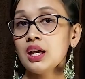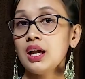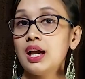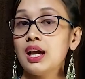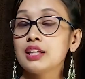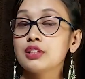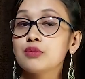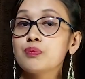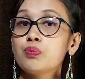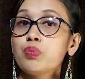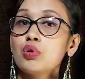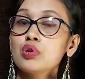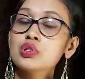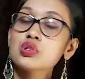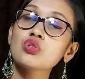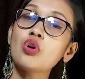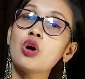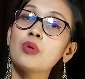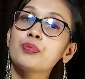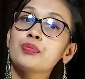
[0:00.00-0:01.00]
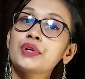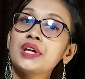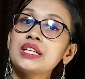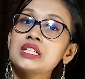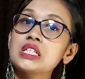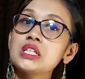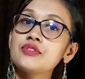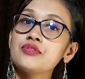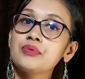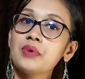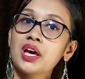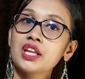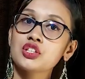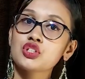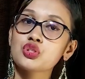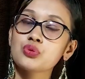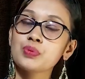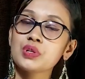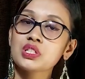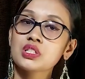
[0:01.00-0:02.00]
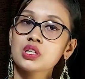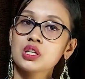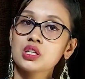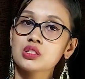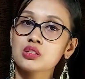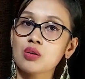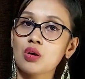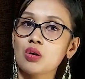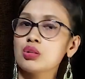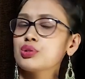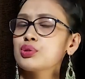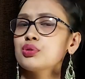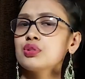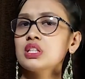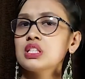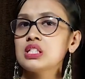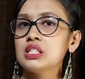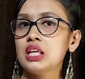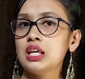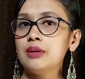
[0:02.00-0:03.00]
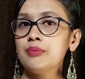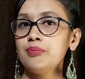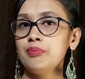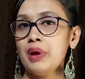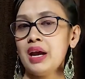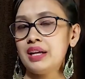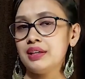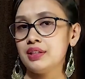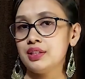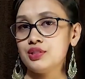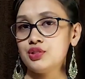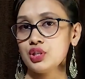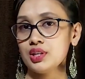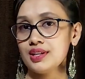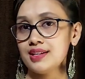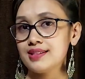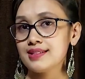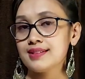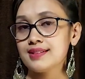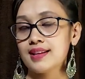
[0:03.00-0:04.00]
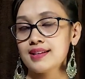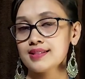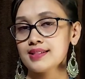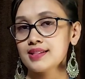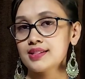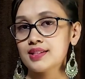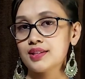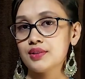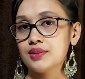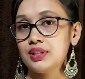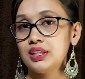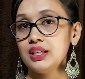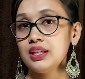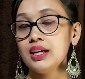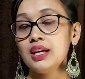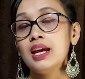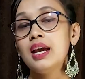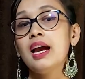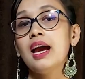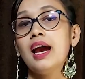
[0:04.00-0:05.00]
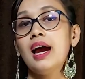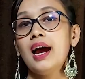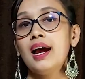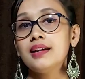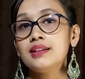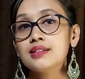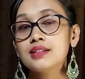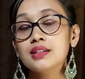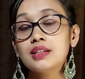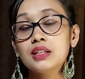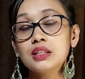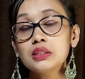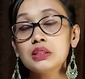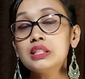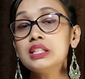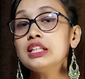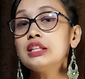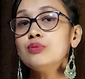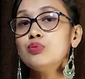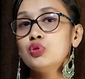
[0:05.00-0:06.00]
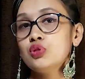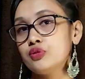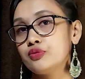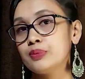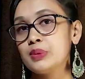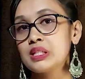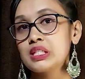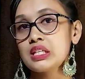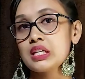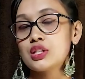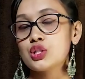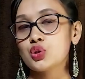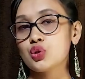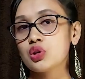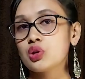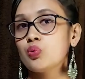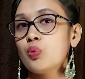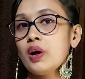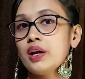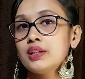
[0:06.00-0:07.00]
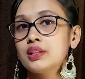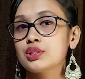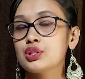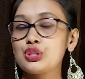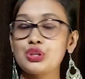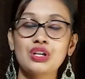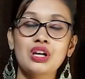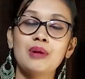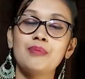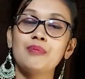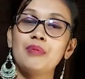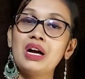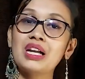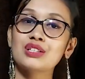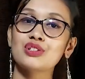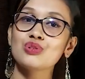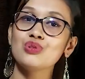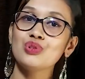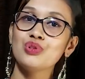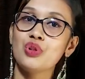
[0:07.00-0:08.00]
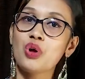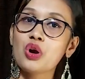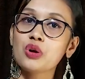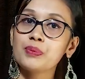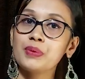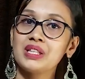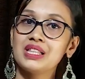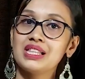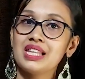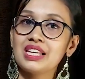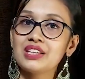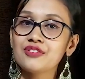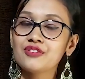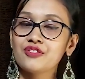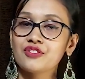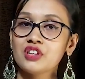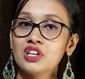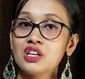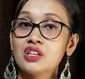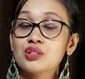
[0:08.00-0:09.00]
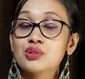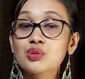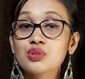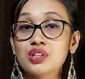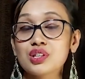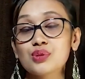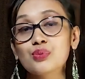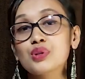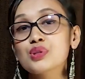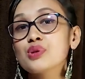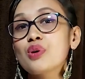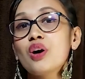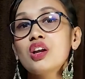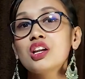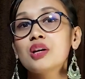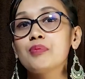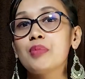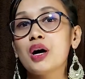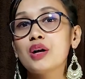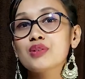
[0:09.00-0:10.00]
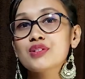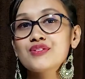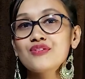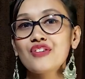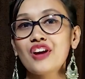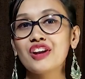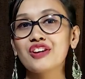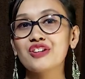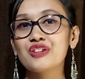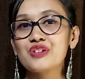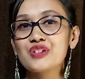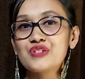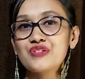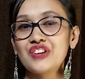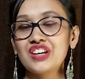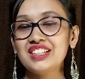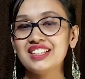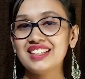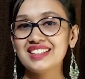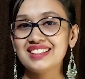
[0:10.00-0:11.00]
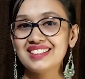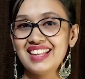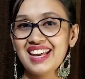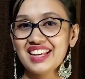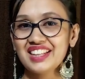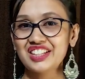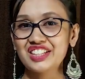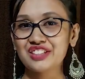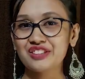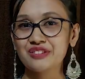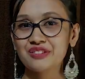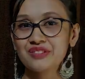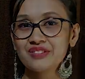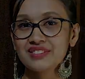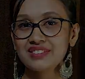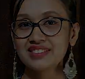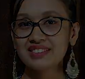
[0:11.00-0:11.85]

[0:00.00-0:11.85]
And post-operative management is also the same. Bandage is necessary and early movement is required to come back to normal life. So this was all about varicose vein. Thank you.